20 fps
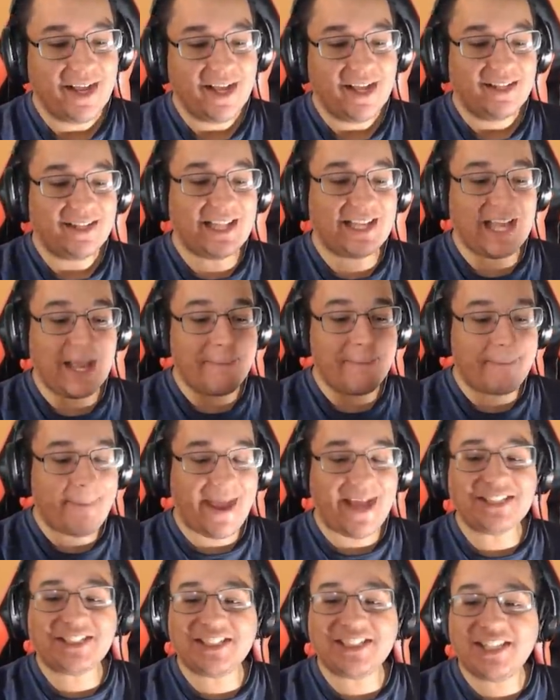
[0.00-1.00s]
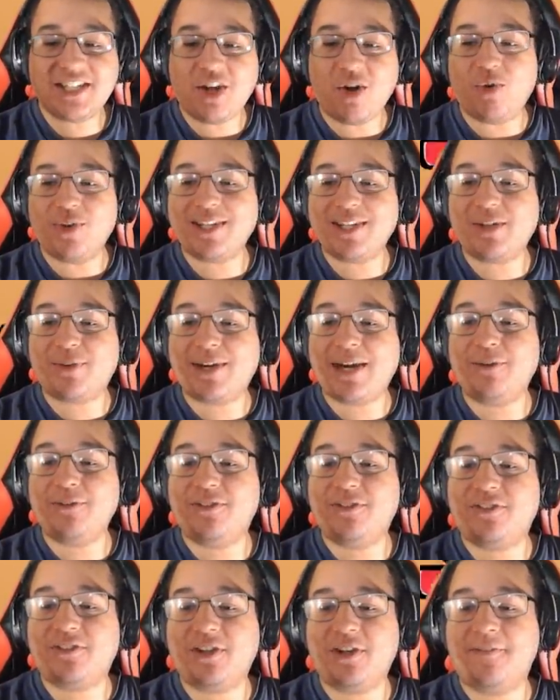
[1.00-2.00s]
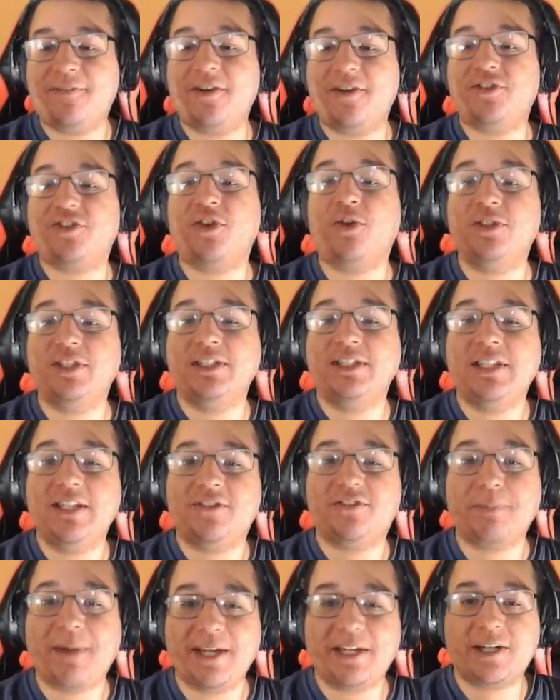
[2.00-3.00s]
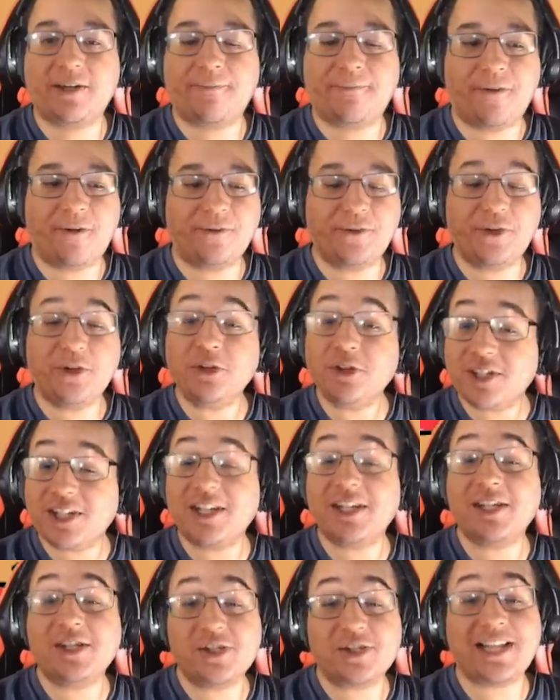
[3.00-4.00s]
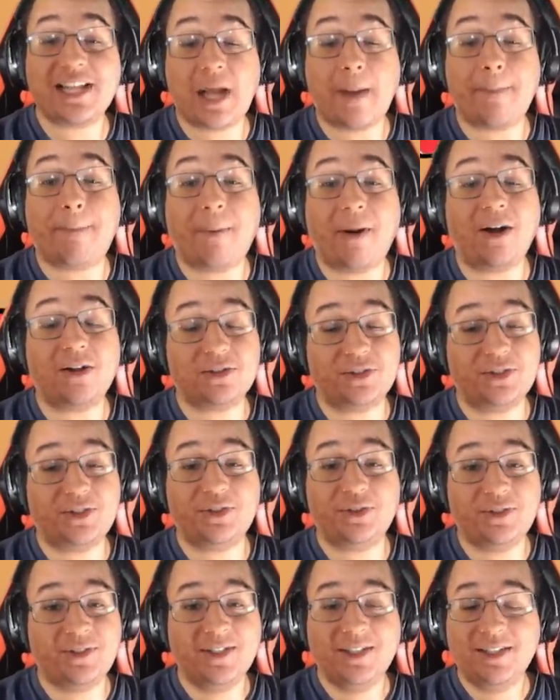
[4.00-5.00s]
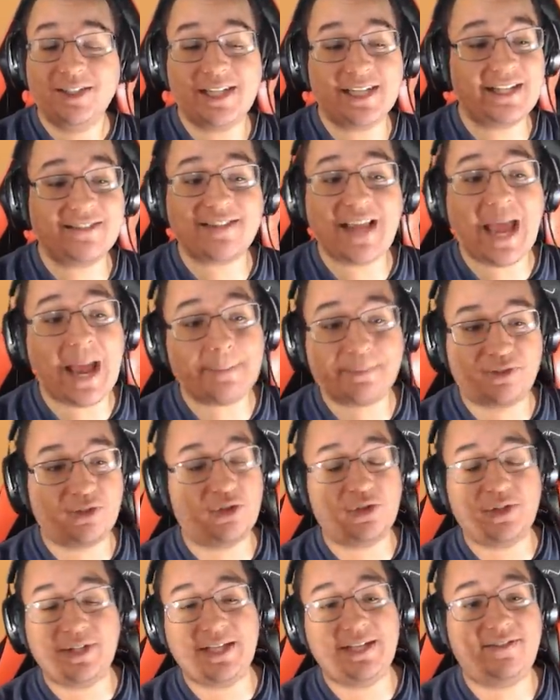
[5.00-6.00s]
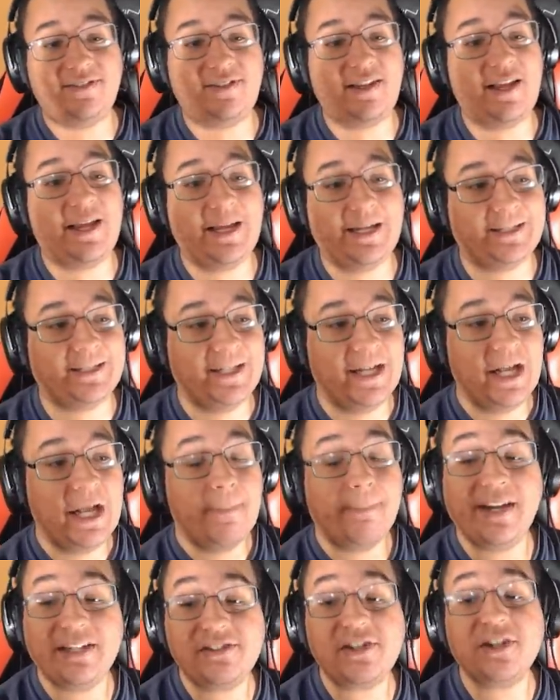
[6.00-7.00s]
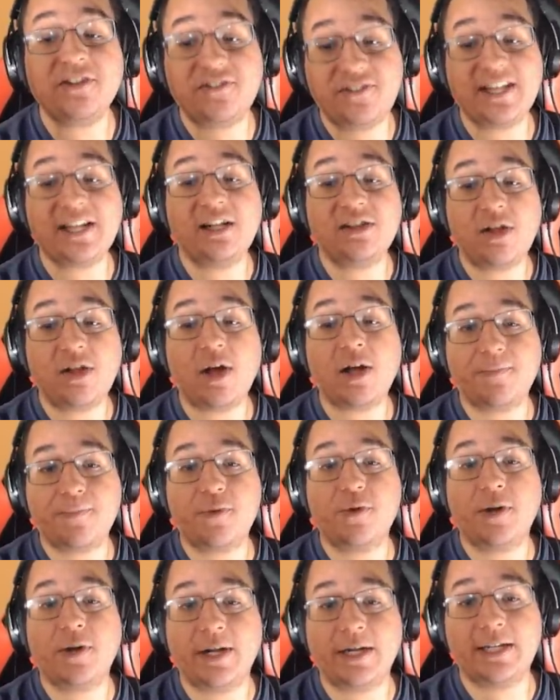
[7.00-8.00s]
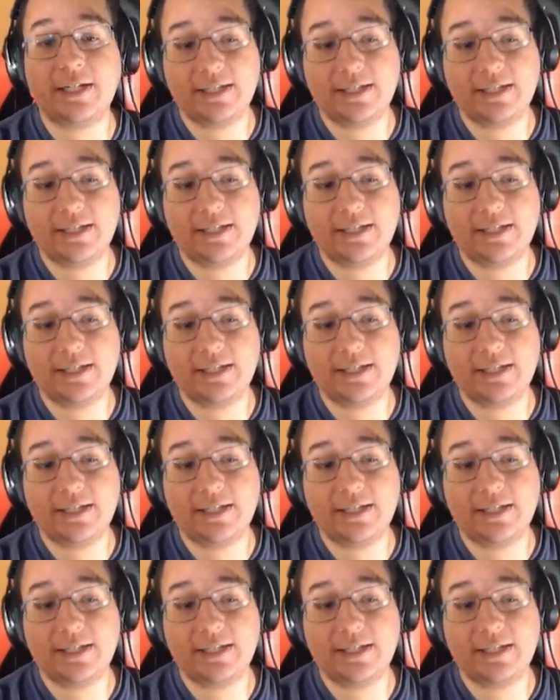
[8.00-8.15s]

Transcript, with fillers: Like, imagine going around servers holding this microphone. You're gonna look like a baller, dude. Like, it's absolutely insane. But it does take a lot of work.